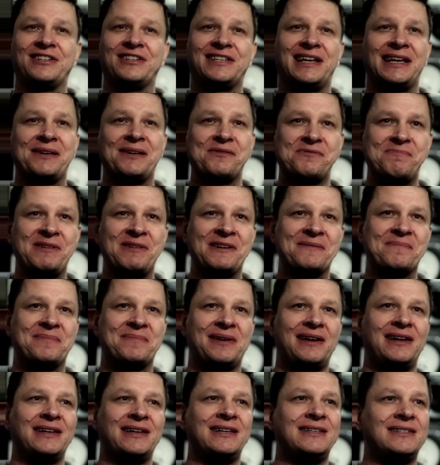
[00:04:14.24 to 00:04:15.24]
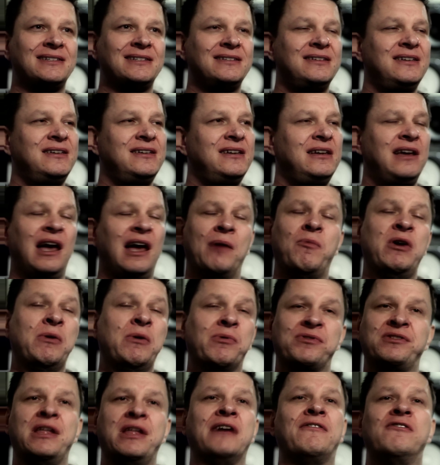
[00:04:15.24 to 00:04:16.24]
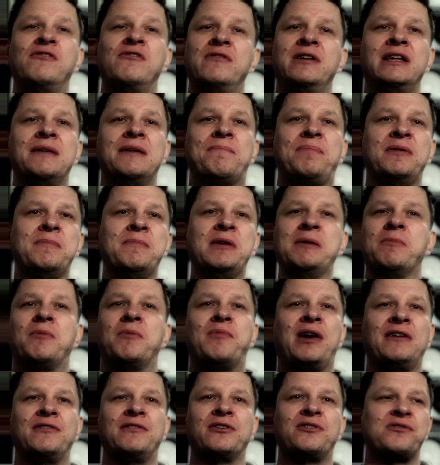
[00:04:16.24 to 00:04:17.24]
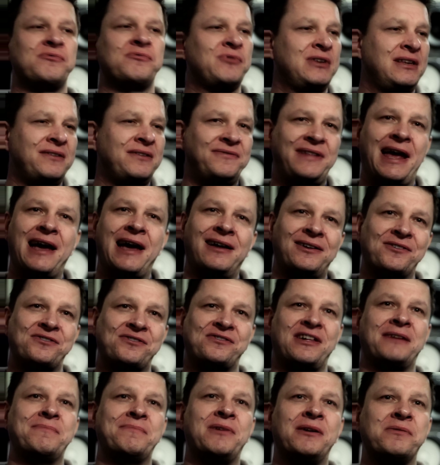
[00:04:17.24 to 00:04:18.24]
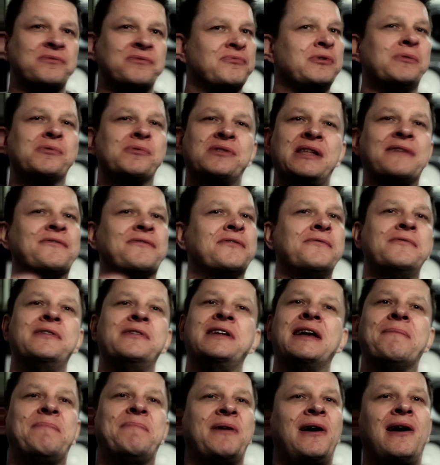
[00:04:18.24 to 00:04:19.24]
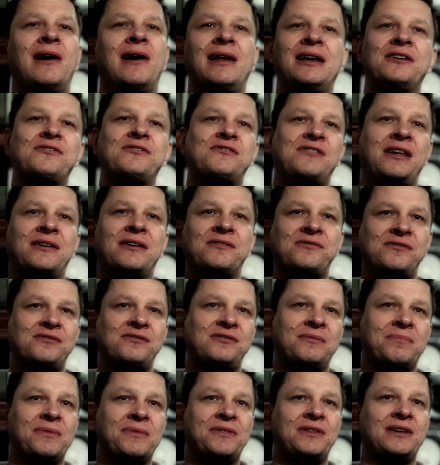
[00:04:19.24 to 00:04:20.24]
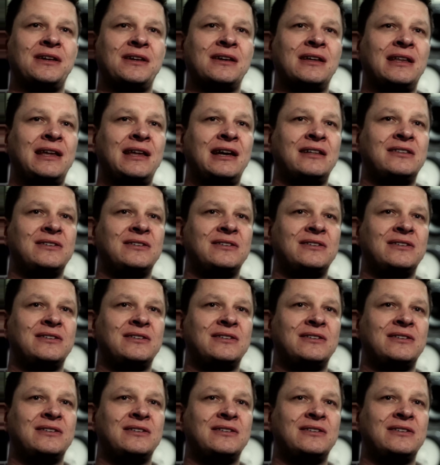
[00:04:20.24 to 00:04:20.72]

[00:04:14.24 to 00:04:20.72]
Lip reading: tapes being played. And we was never really, me and my brother, because we lived out in the suburbs, we was never really a part of that sound system thing at that